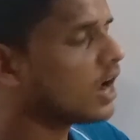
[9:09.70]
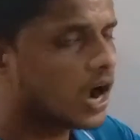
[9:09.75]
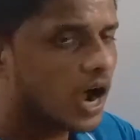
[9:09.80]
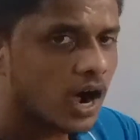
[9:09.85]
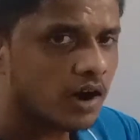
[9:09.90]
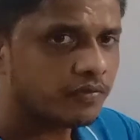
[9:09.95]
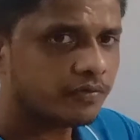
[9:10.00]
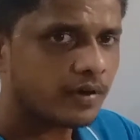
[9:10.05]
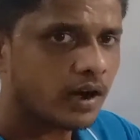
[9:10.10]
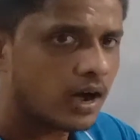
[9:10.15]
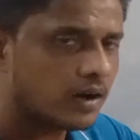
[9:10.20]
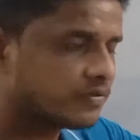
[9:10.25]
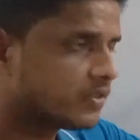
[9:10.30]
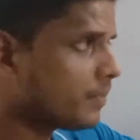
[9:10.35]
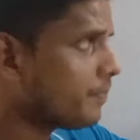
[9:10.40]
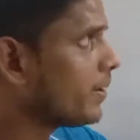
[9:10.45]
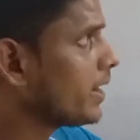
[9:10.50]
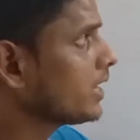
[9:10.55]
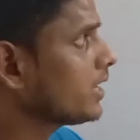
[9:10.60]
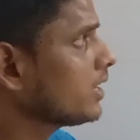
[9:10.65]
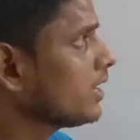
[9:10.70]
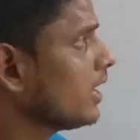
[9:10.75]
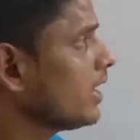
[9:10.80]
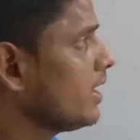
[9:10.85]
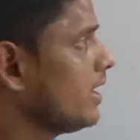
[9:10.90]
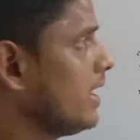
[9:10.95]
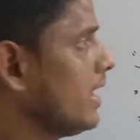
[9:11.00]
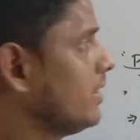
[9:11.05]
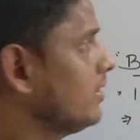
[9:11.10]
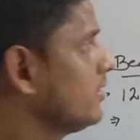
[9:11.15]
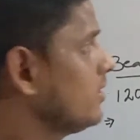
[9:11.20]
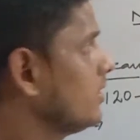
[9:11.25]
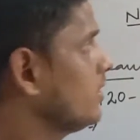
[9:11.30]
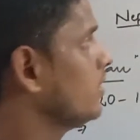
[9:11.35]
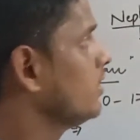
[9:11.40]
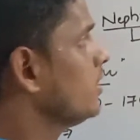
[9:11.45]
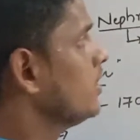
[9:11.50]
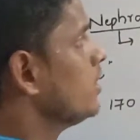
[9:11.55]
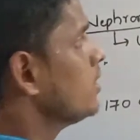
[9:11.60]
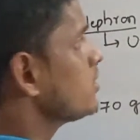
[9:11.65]
half of the particular length.
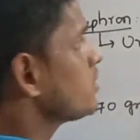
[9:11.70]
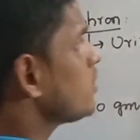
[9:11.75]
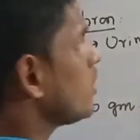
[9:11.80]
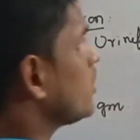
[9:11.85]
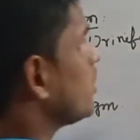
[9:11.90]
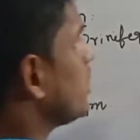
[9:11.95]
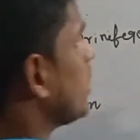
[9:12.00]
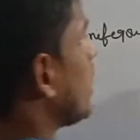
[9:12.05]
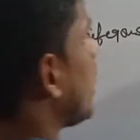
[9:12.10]
So the